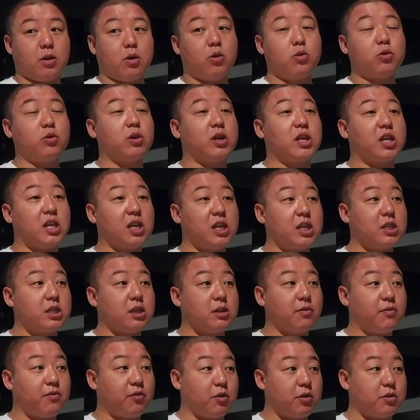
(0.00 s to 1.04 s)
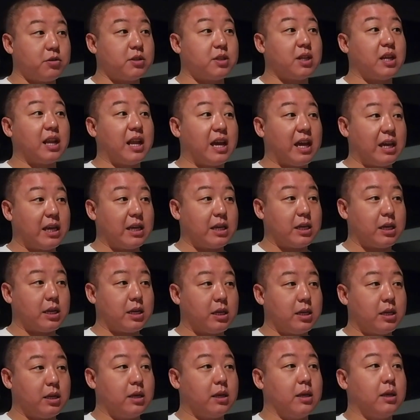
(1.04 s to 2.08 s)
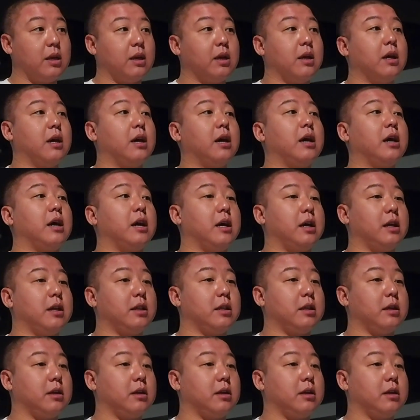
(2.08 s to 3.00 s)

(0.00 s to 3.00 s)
all the kids in France they like, and